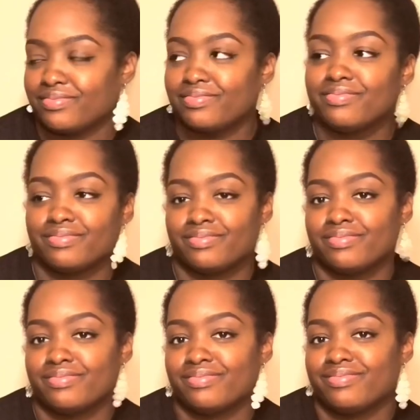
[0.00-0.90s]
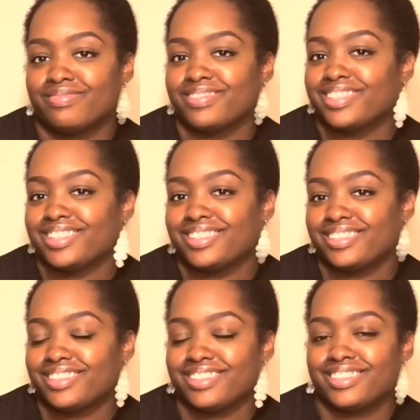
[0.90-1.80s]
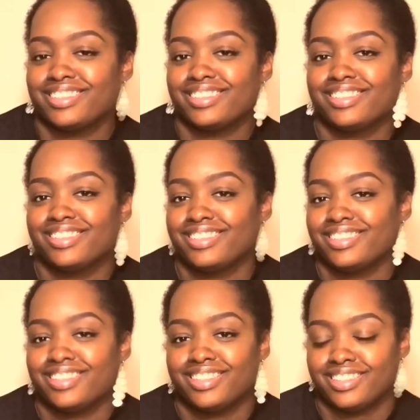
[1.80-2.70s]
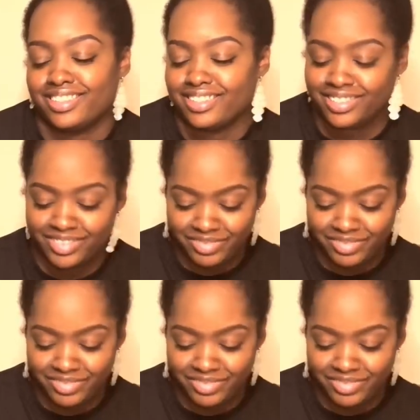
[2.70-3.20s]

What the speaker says: (not speaking)